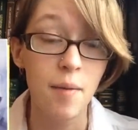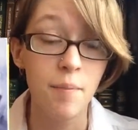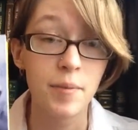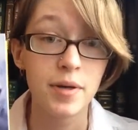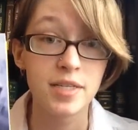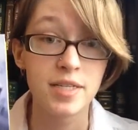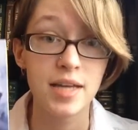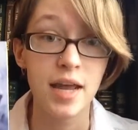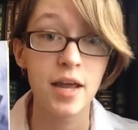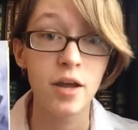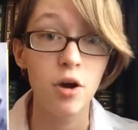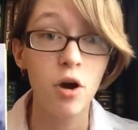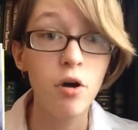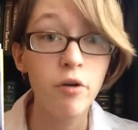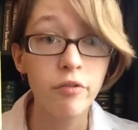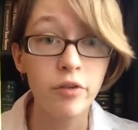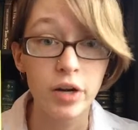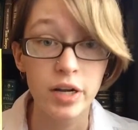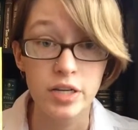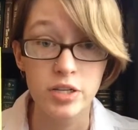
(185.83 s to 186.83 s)
must take
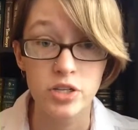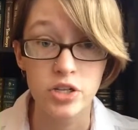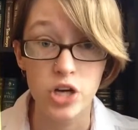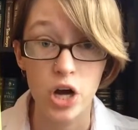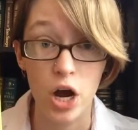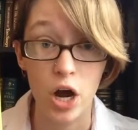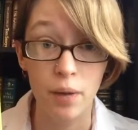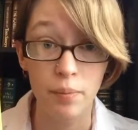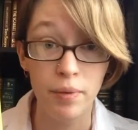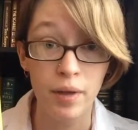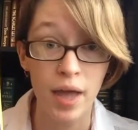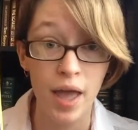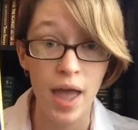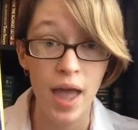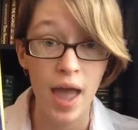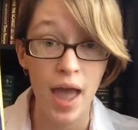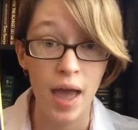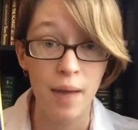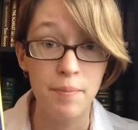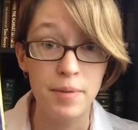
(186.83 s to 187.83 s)
over his job
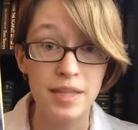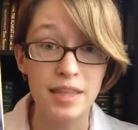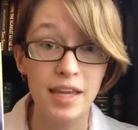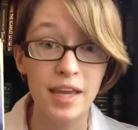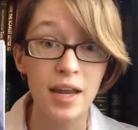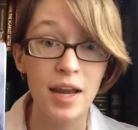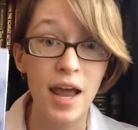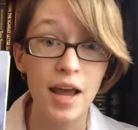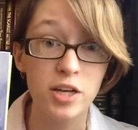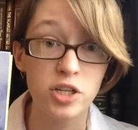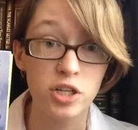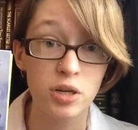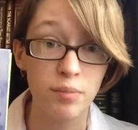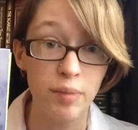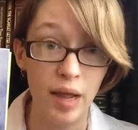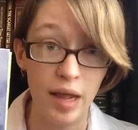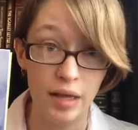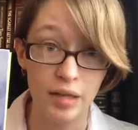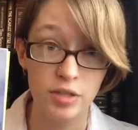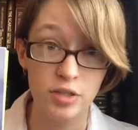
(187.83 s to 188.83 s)
and be the connection
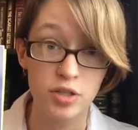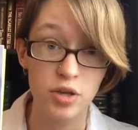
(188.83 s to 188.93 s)
man.